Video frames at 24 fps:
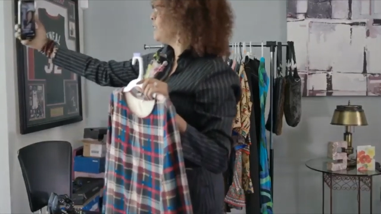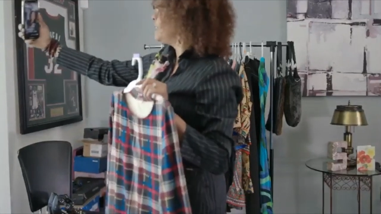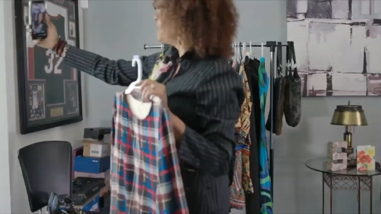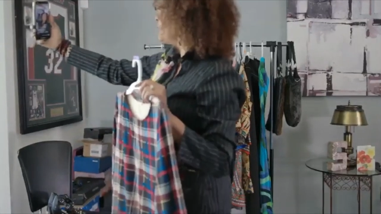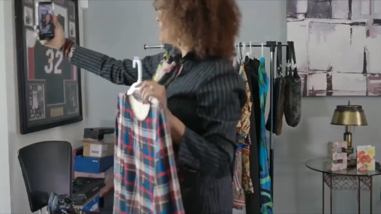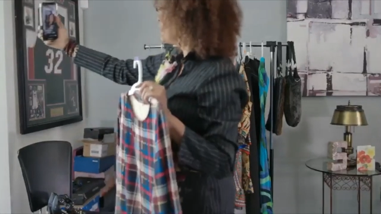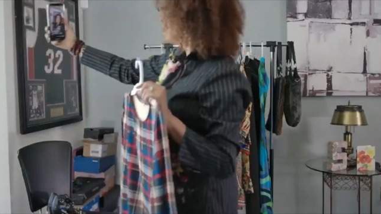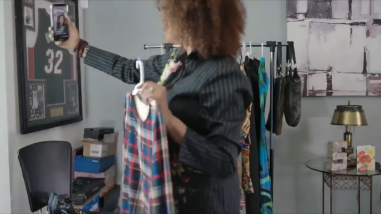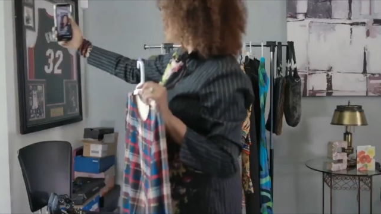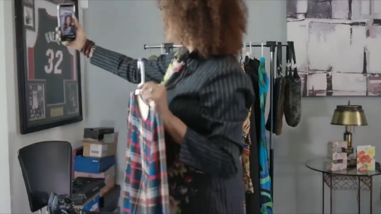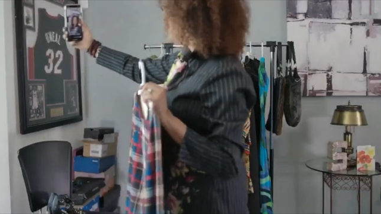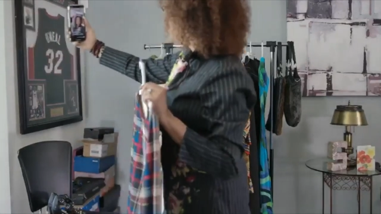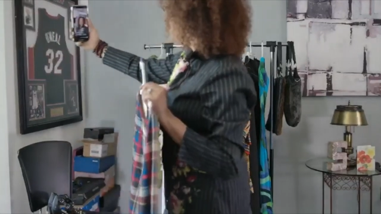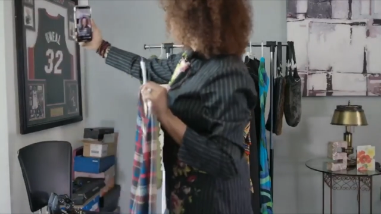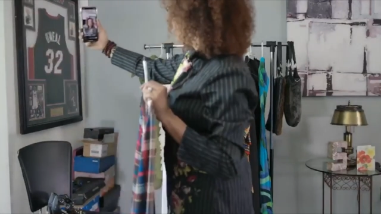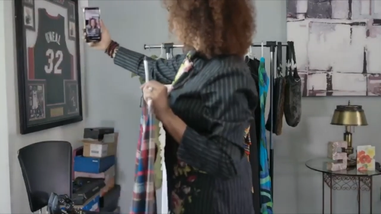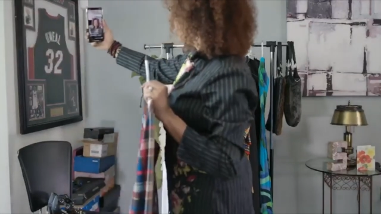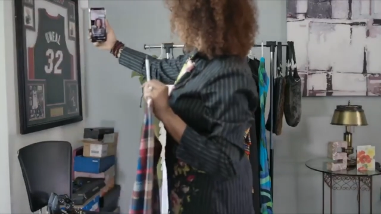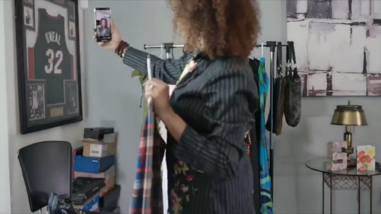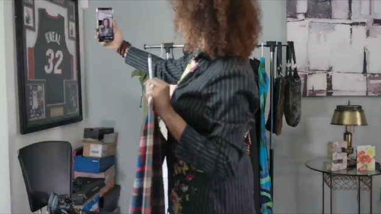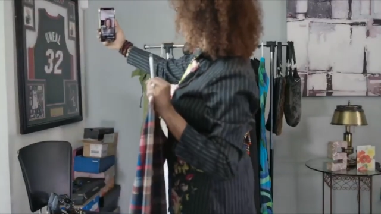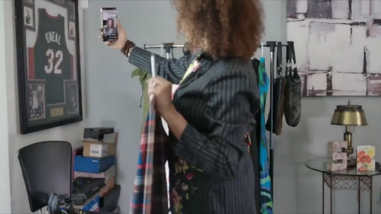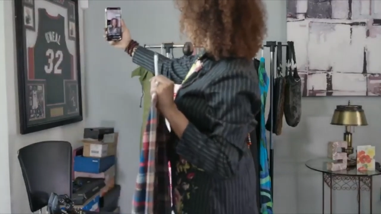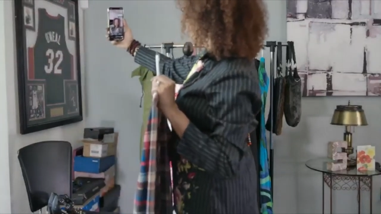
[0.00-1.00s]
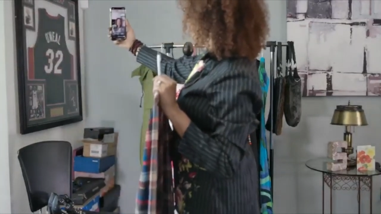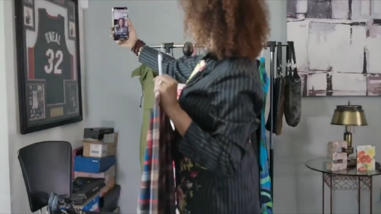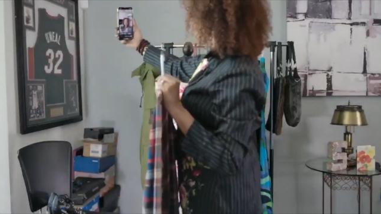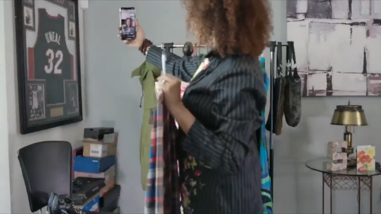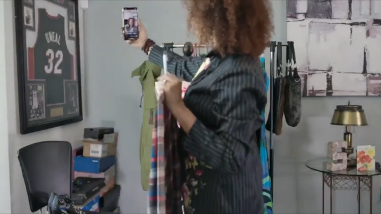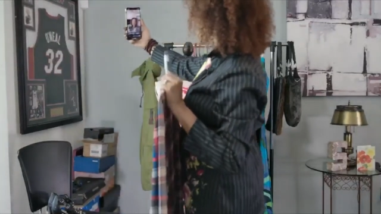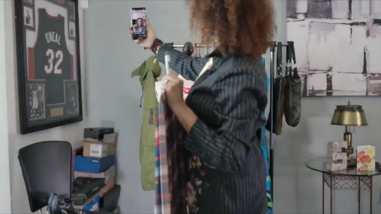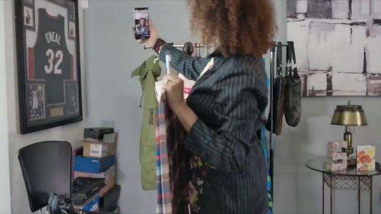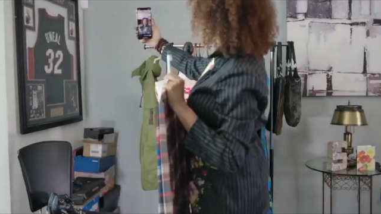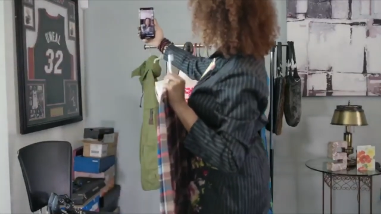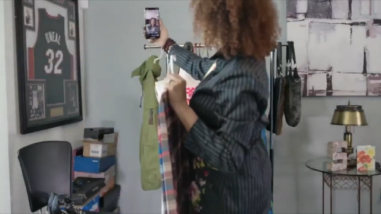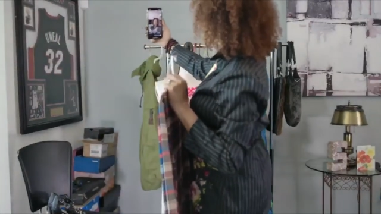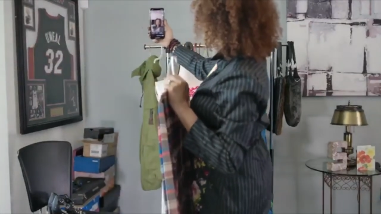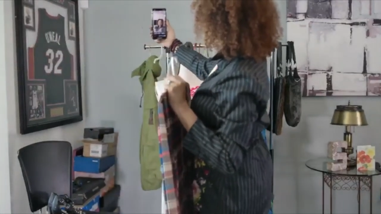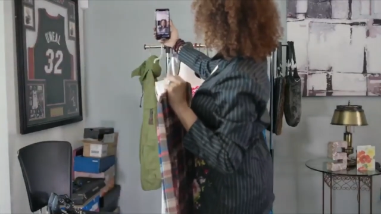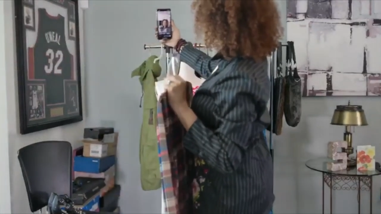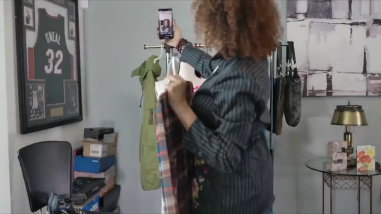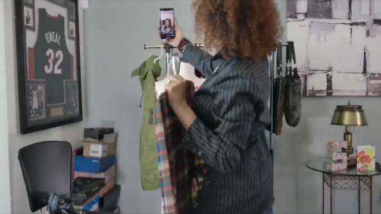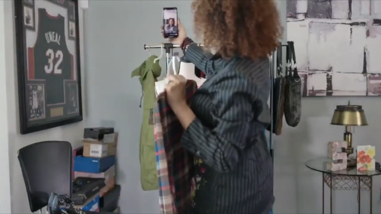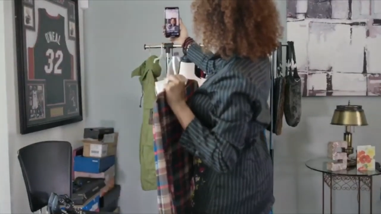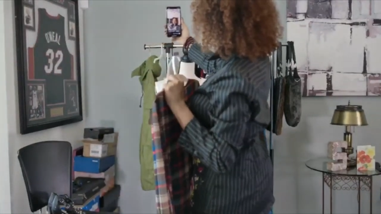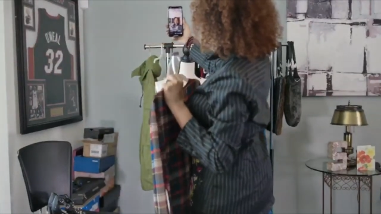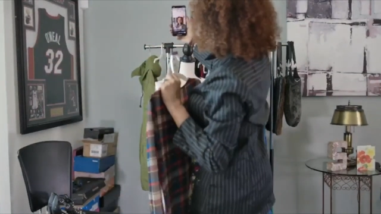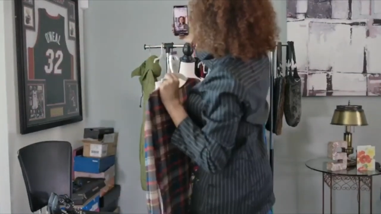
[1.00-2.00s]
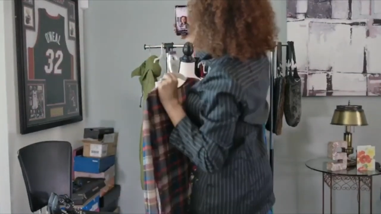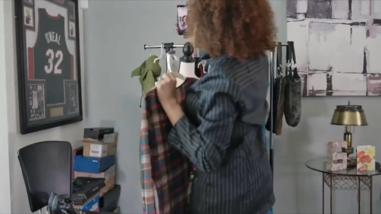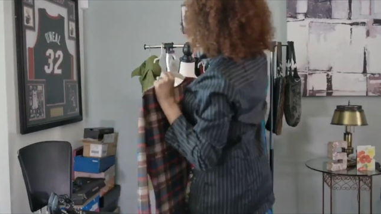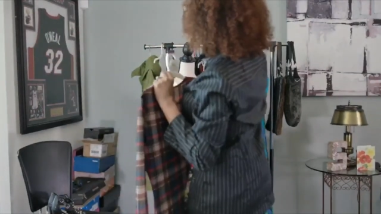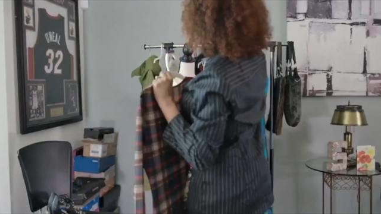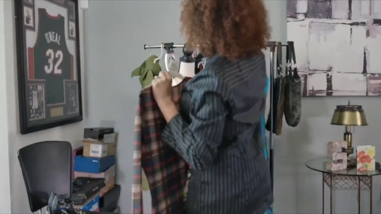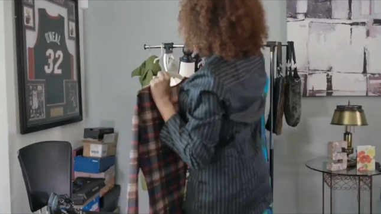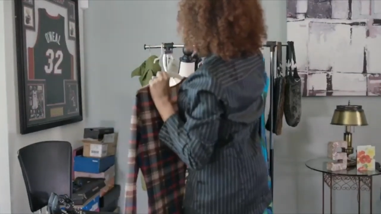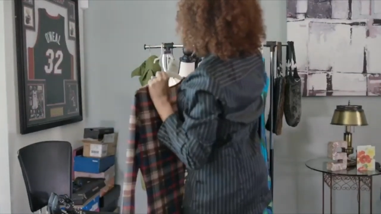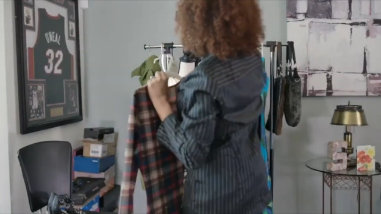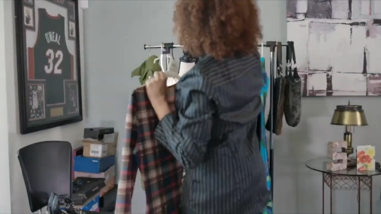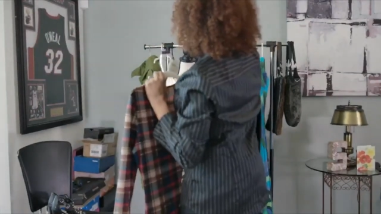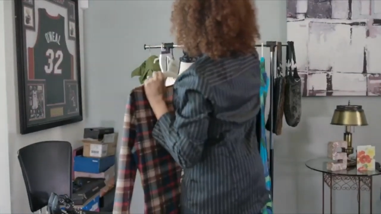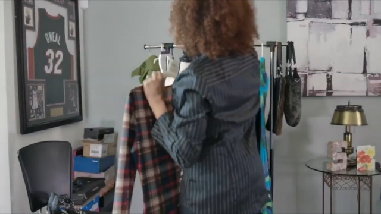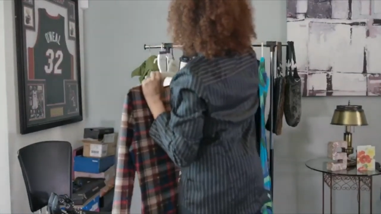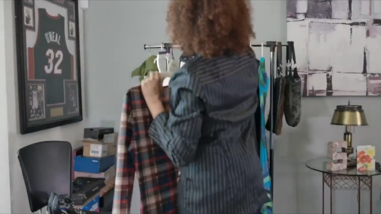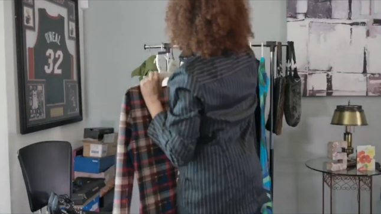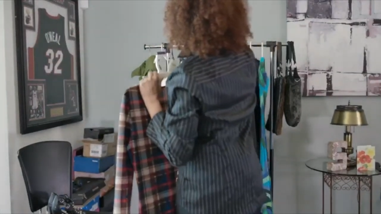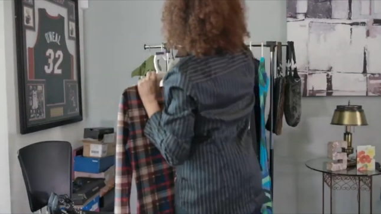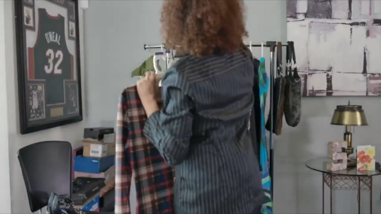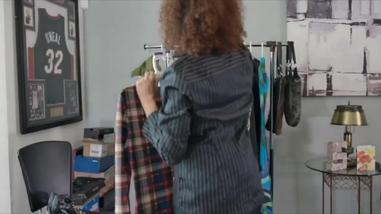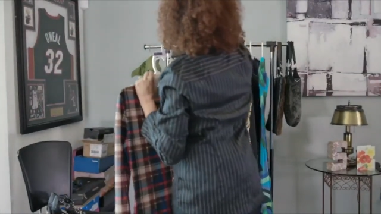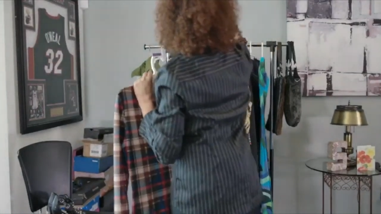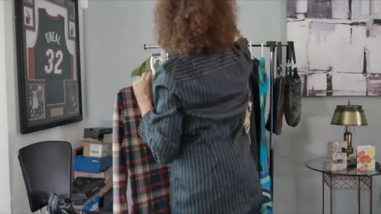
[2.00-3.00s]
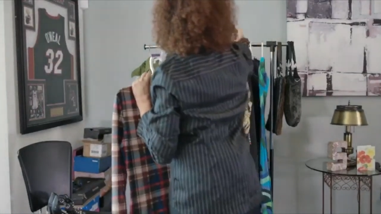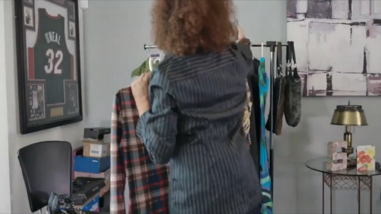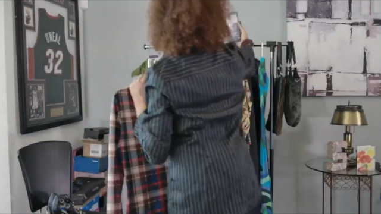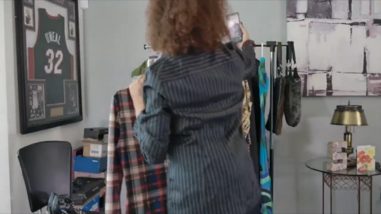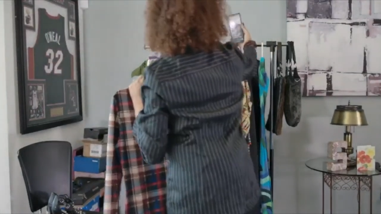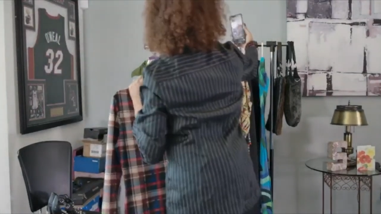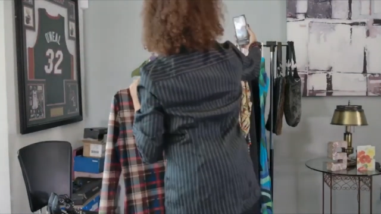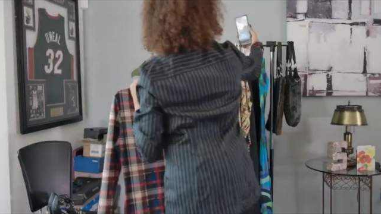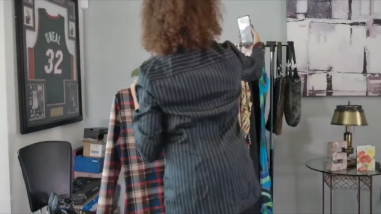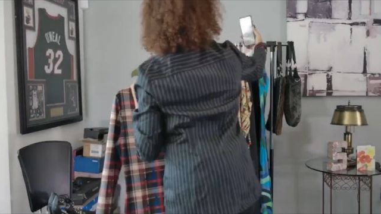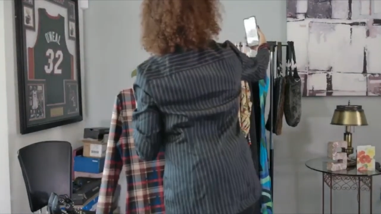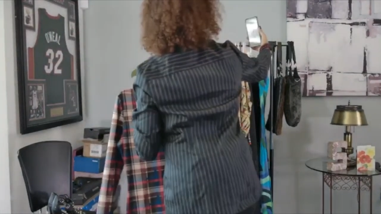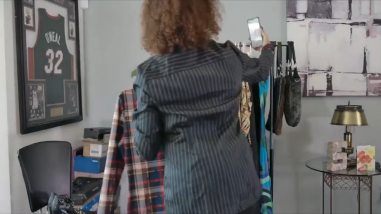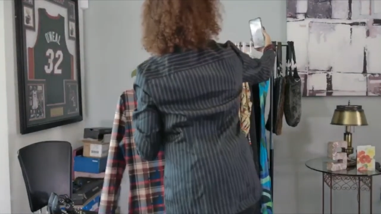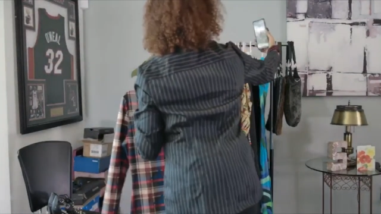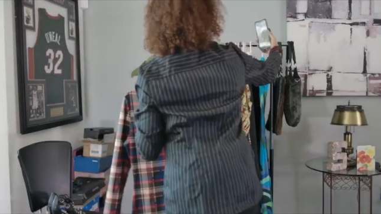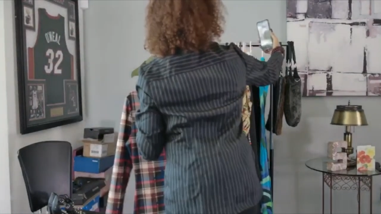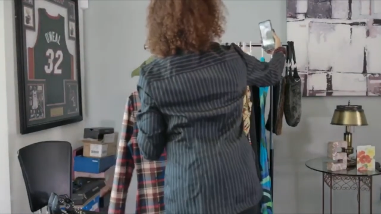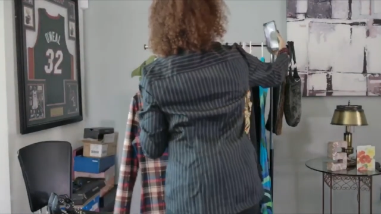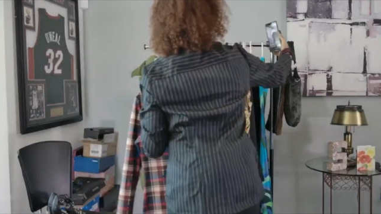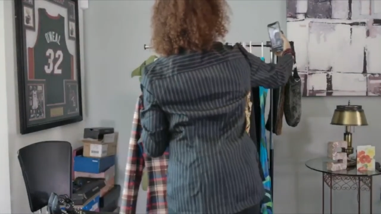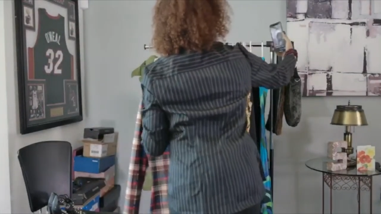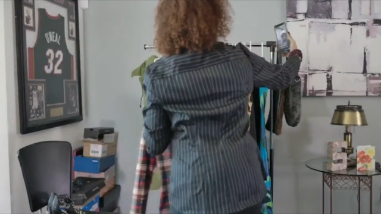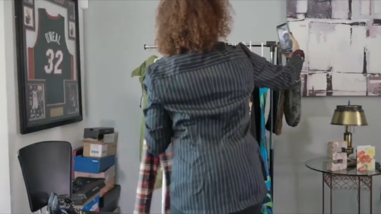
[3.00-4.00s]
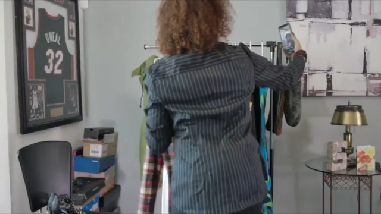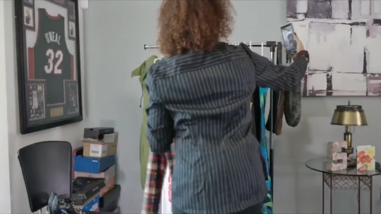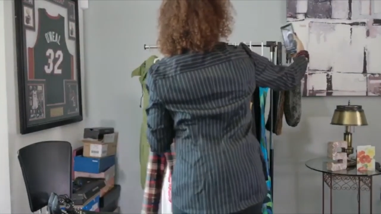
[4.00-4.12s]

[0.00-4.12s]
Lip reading: [unreadable: no face in view]